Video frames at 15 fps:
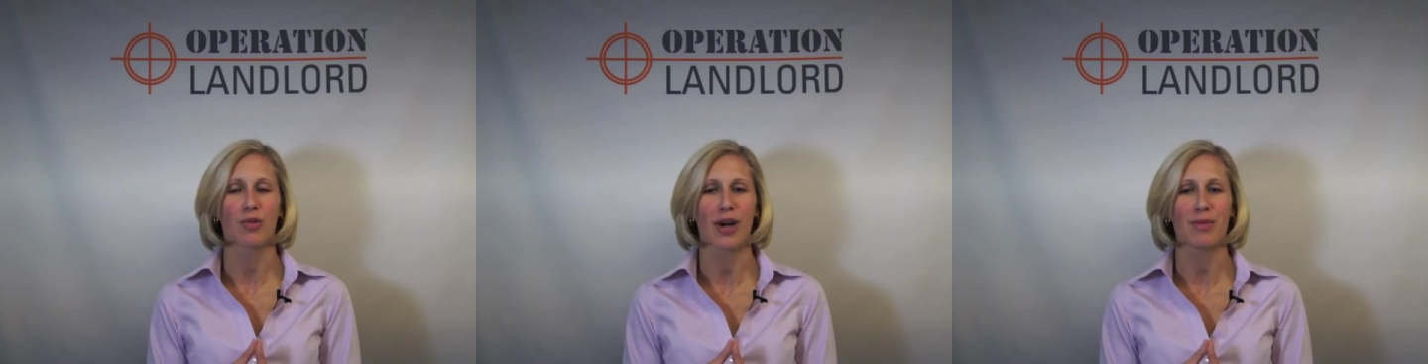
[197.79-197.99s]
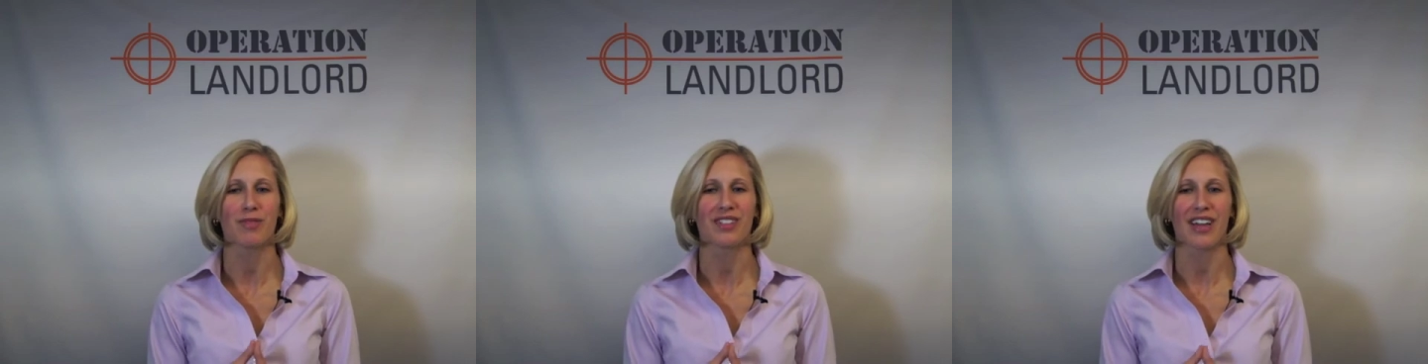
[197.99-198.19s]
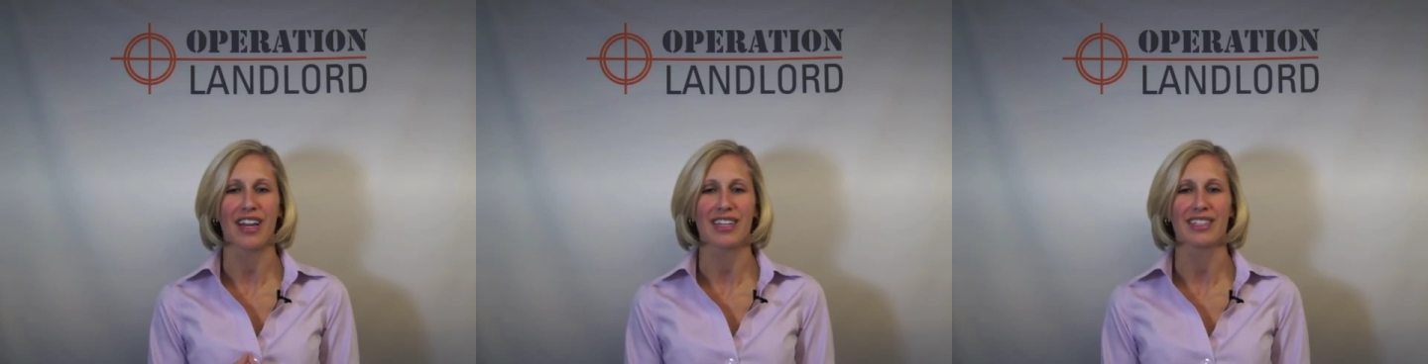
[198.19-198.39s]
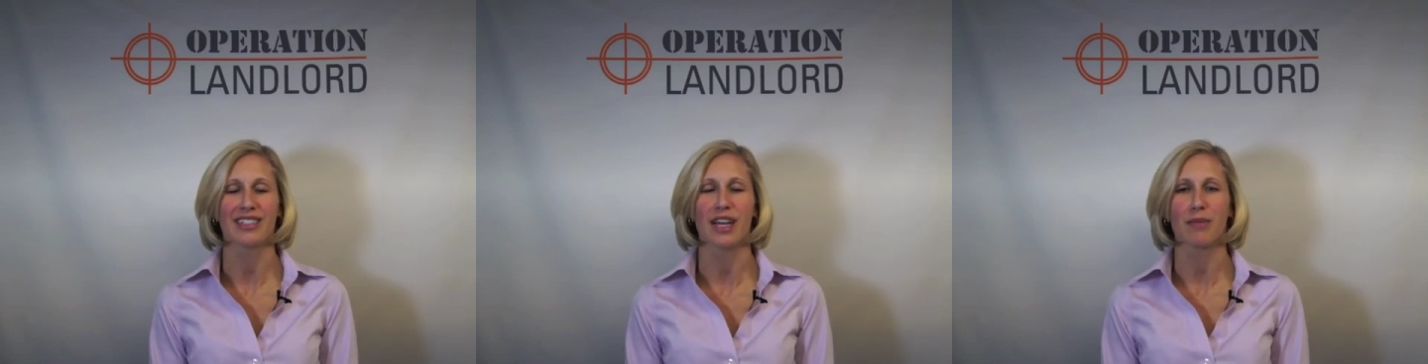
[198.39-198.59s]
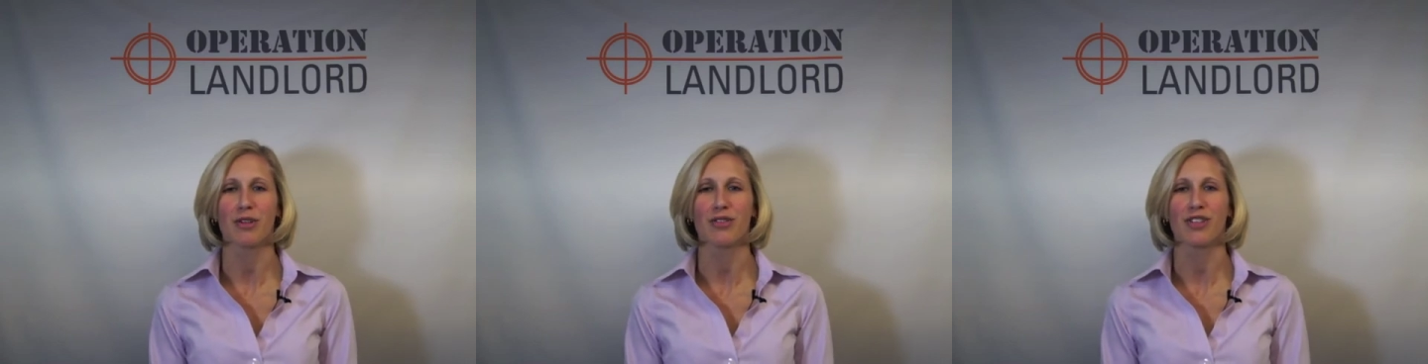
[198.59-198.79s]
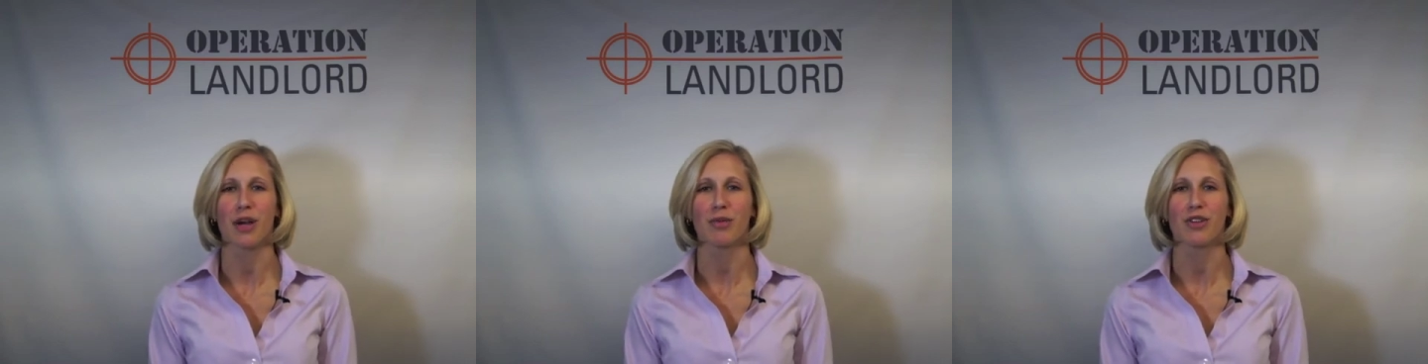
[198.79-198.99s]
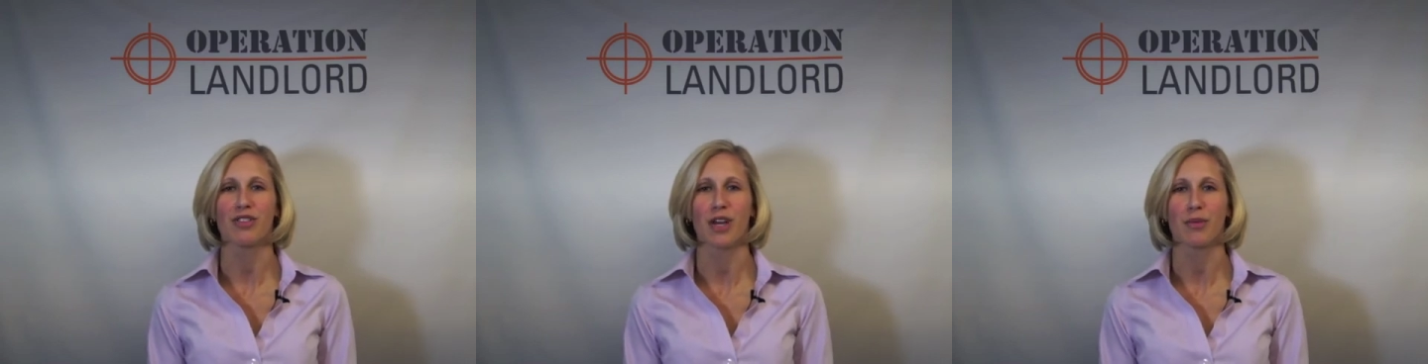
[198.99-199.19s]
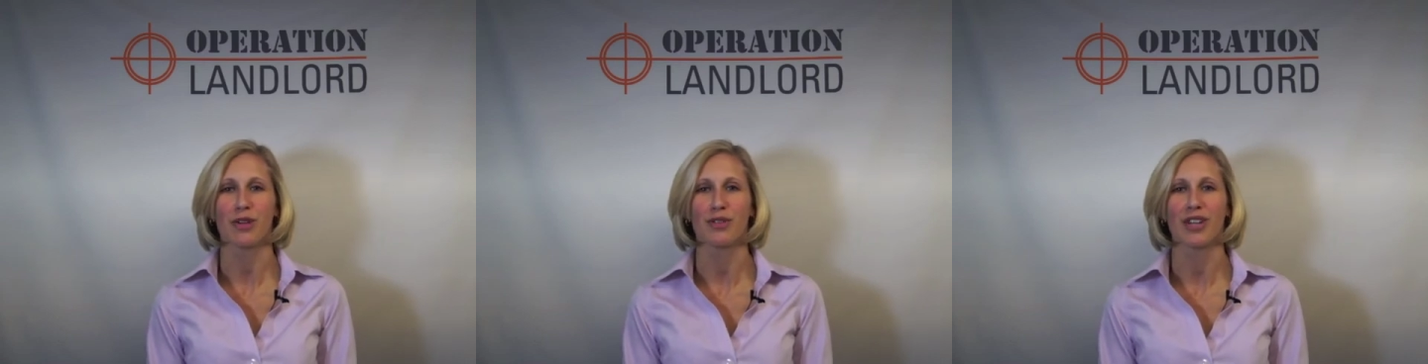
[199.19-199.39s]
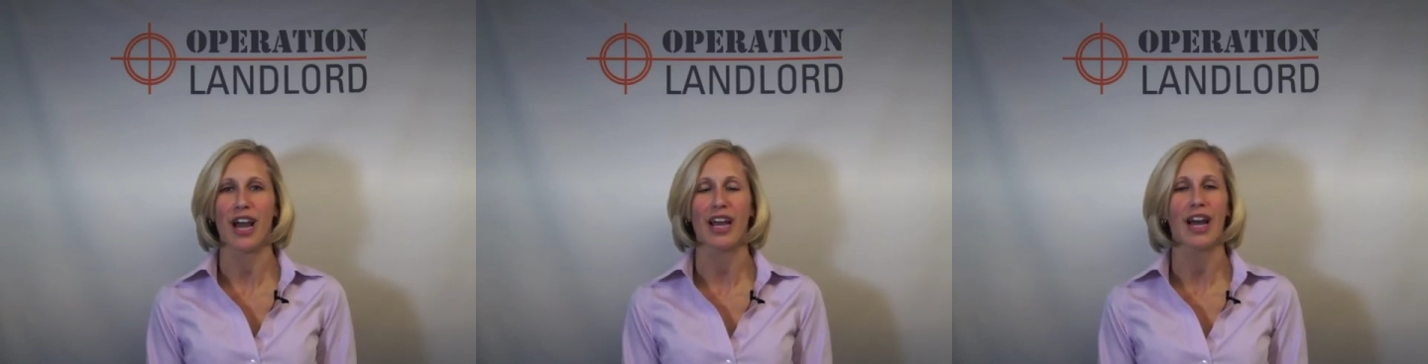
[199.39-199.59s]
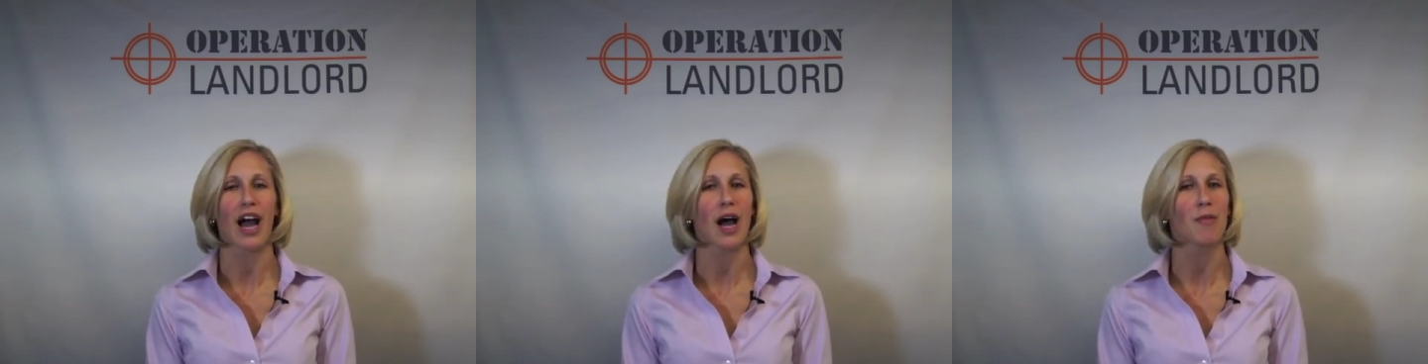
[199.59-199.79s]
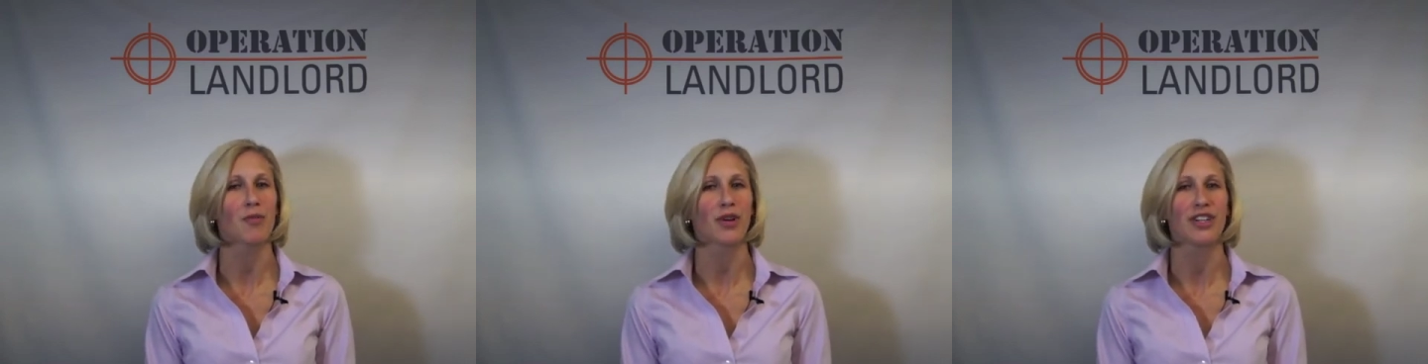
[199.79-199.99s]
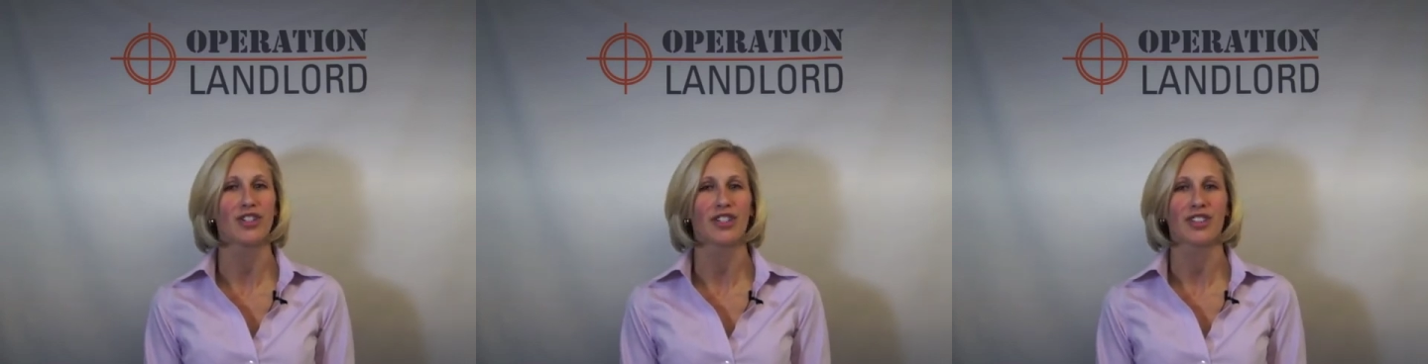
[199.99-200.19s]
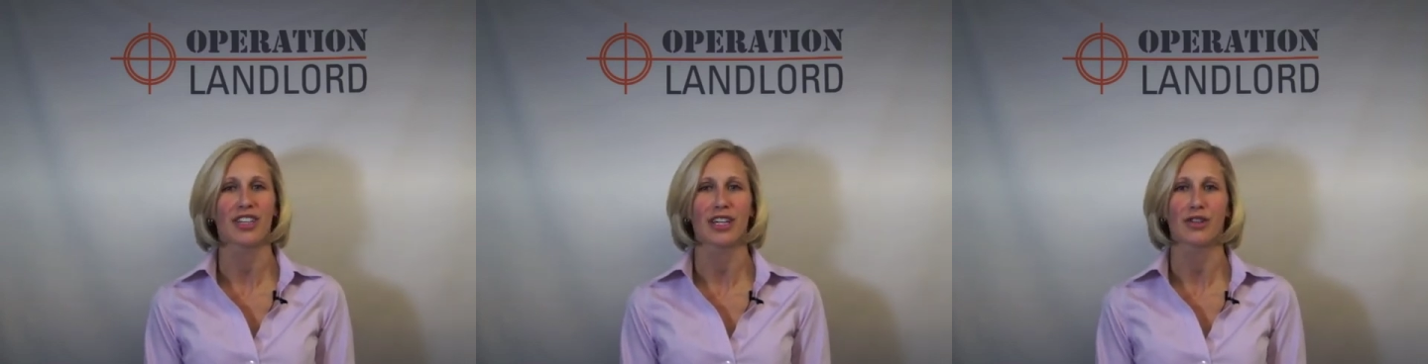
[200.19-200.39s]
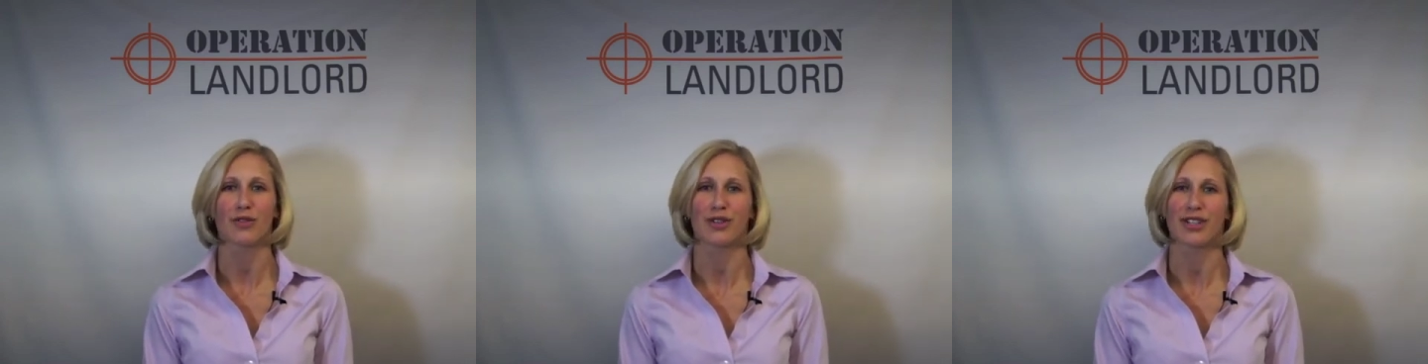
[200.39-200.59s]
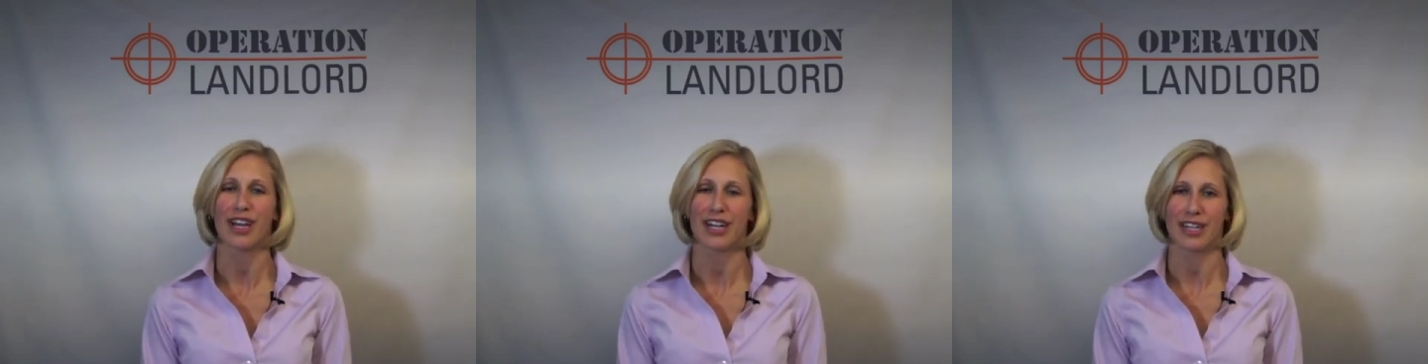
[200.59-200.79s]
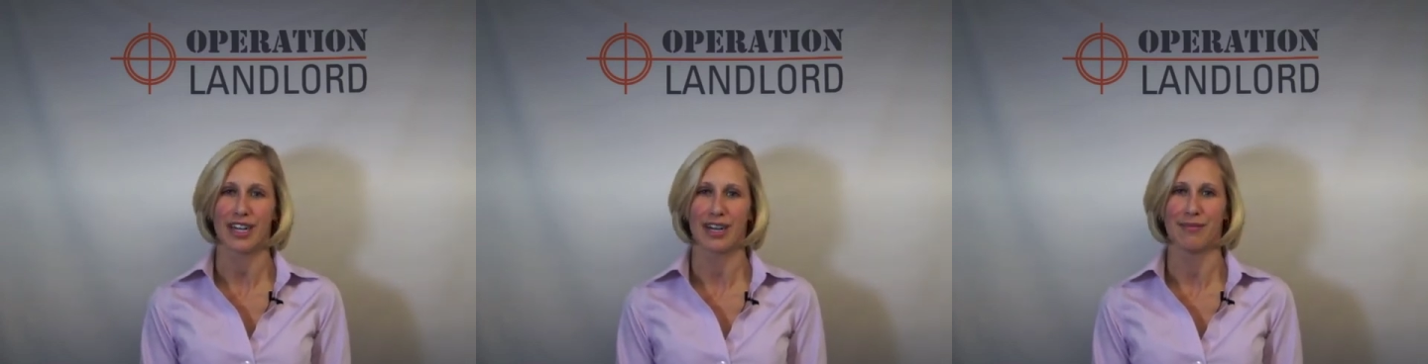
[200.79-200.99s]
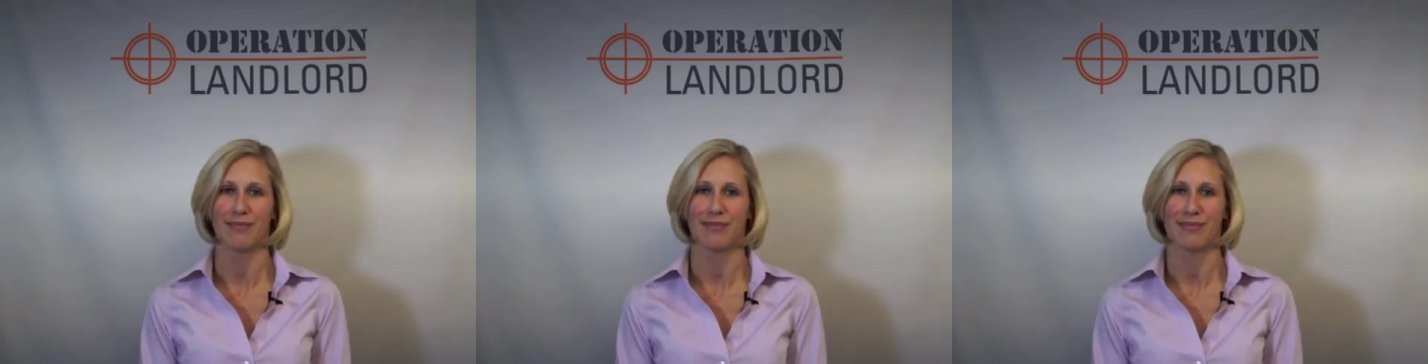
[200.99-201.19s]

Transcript: website w w w dot operation landlord dot com.